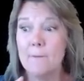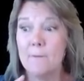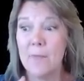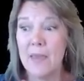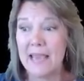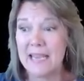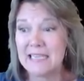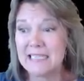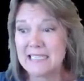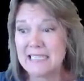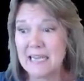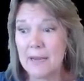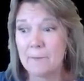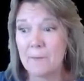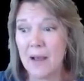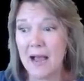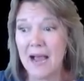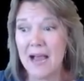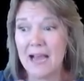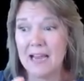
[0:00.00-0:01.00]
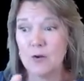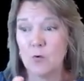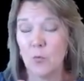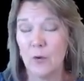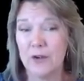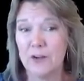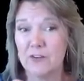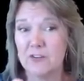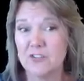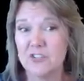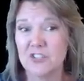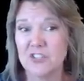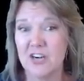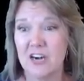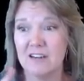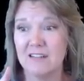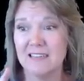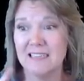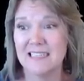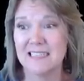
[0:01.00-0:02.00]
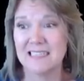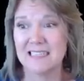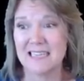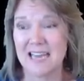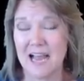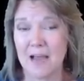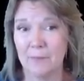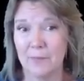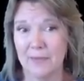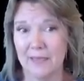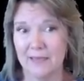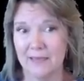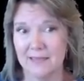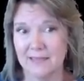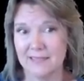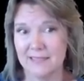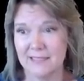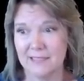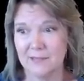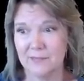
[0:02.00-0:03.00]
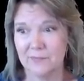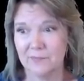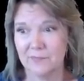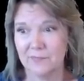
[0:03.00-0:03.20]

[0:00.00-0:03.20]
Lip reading: based upon where your start and stop is.